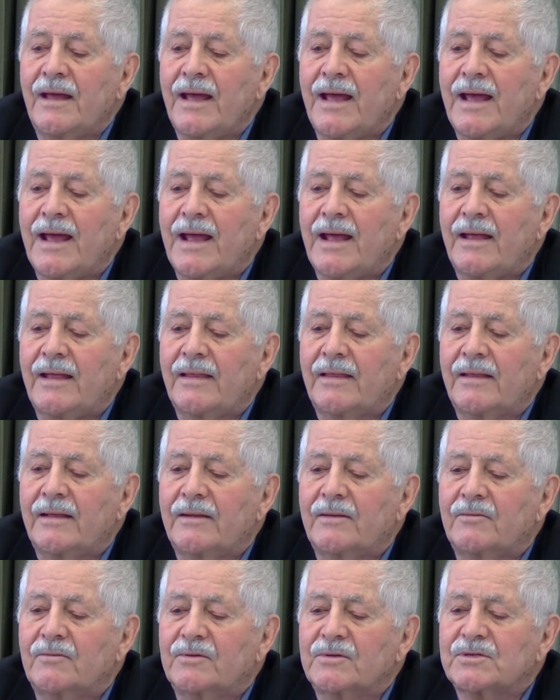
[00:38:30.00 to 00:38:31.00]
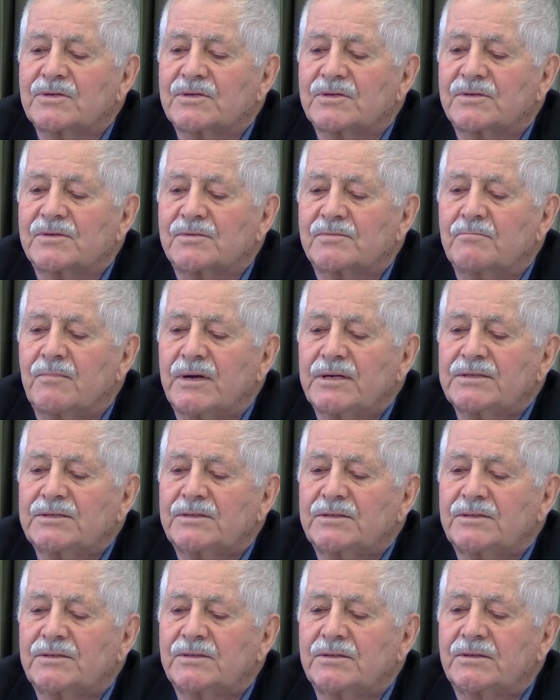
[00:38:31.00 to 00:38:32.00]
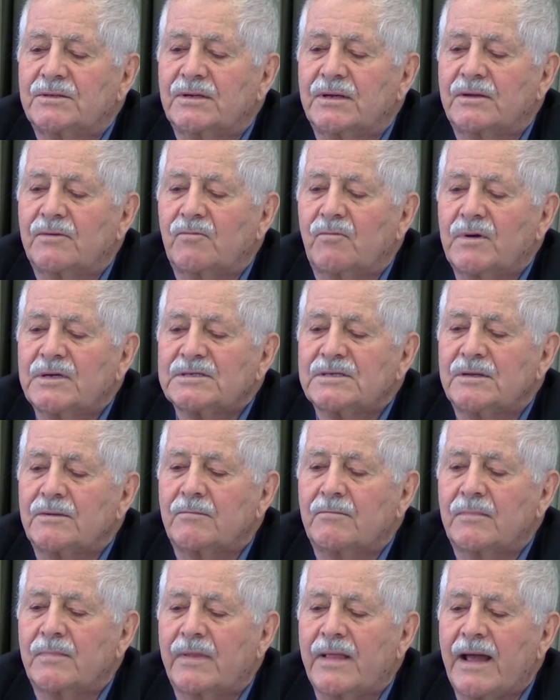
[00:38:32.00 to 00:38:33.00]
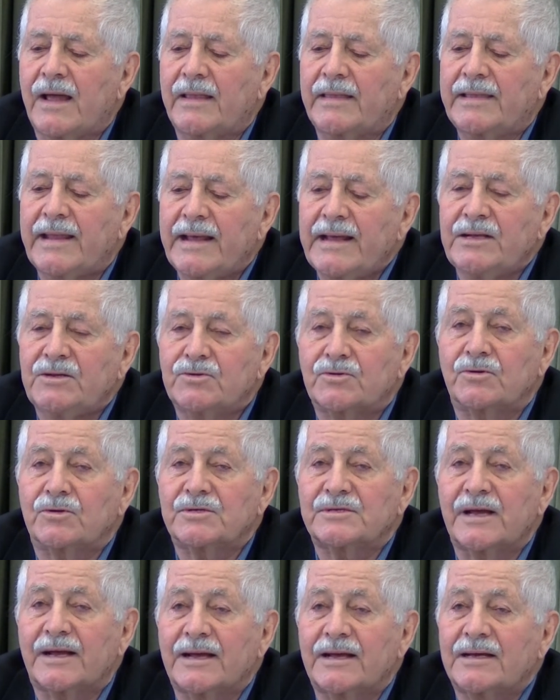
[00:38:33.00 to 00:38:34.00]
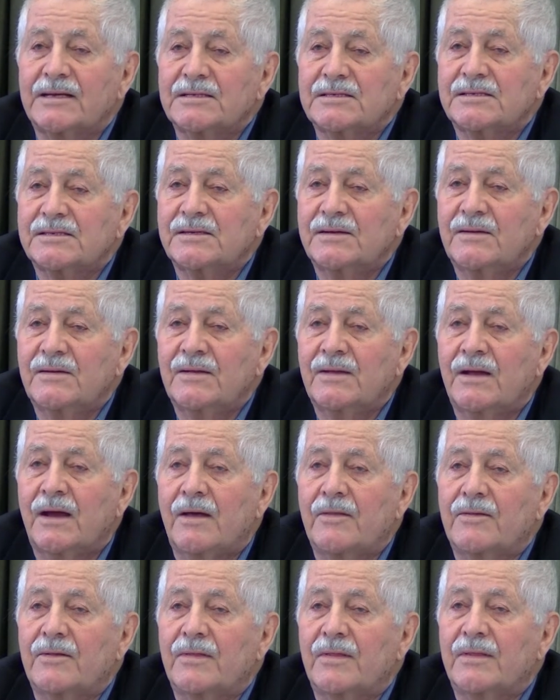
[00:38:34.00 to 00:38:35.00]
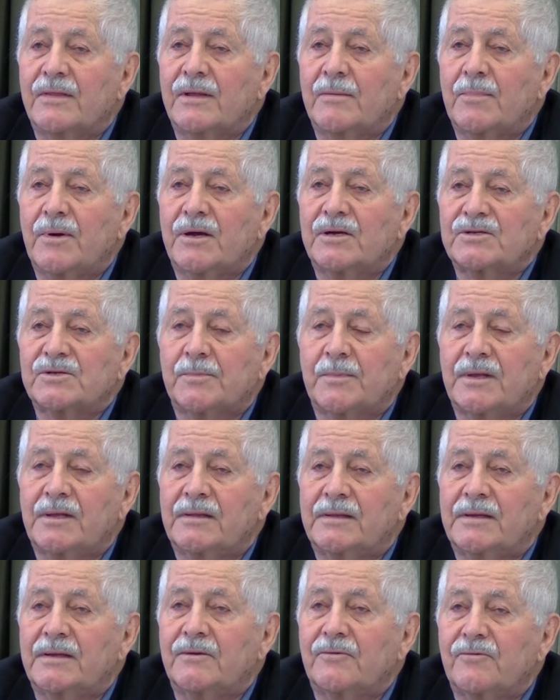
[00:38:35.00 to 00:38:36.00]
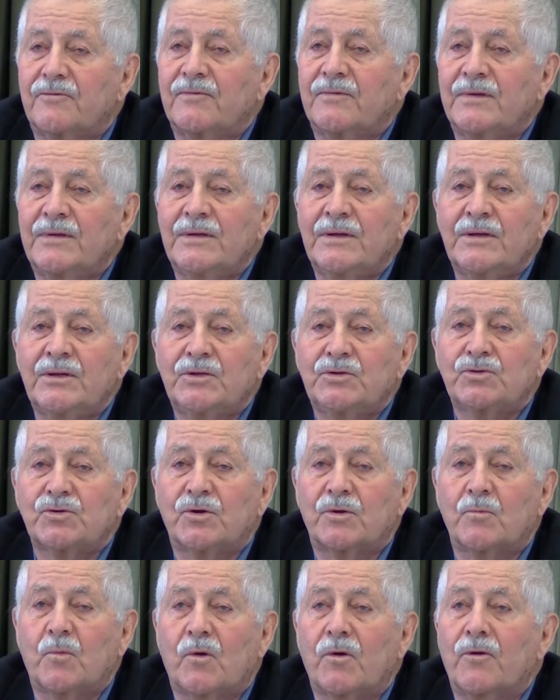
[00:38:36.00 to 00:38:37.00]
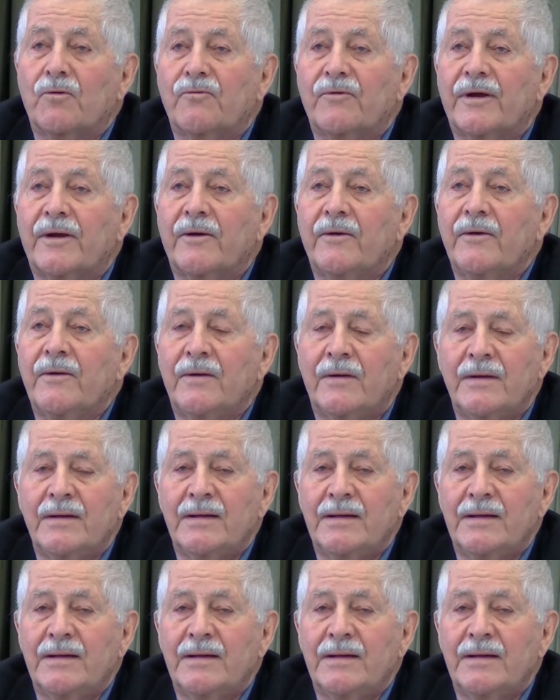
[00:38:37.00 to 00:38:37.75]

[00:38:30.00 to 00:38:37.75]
And it was much, it wasn't that dangerous, I guess, other than the possibility of germ warfare.